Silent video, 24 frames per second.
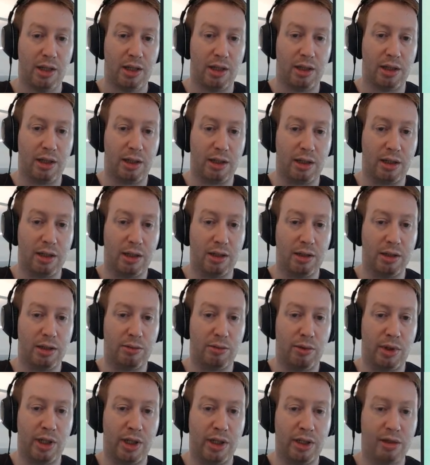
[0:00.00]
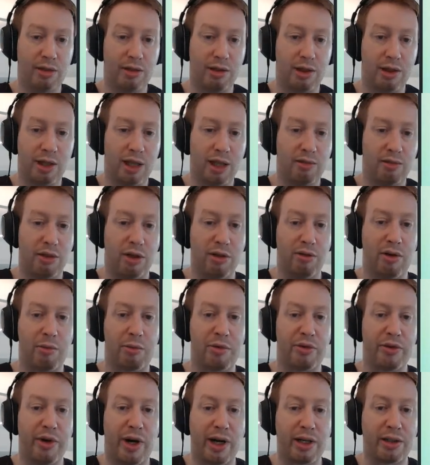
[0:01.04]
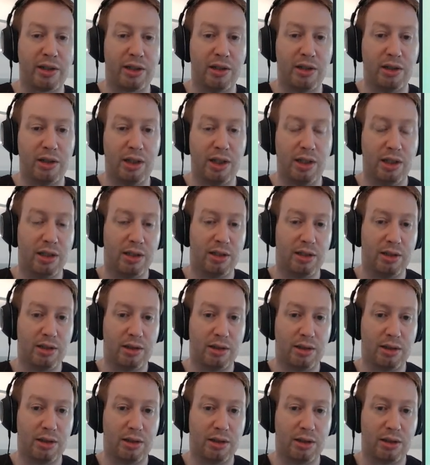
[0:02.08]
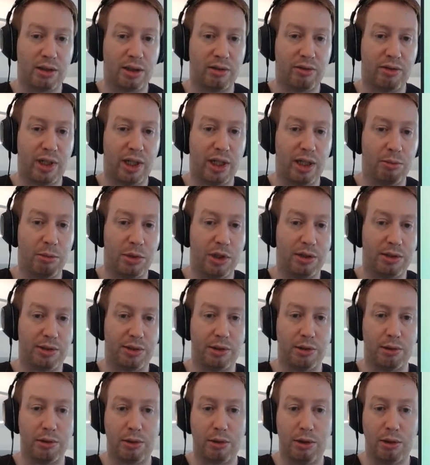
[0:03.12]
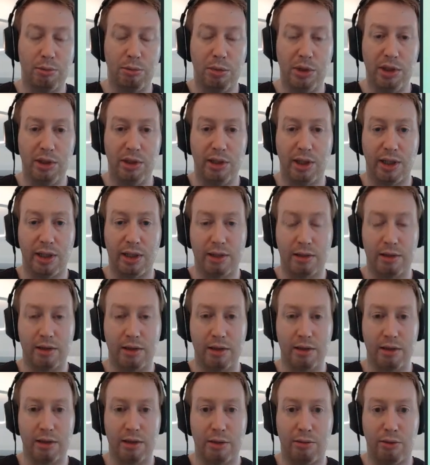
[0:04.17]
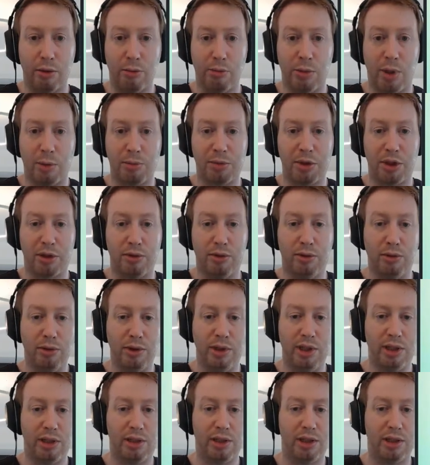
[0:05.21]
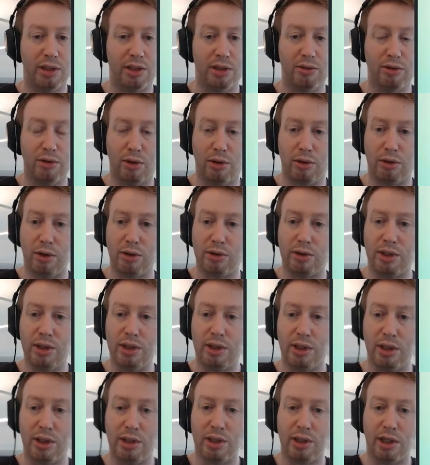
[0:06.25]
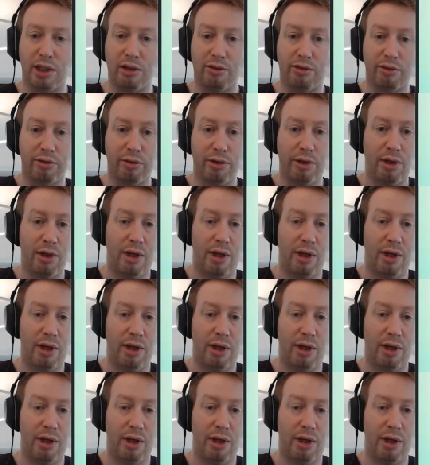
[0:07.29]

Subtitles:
The right level of abstraction isn't available, so it could be that the roadmaps are too detailed or not detailed enough.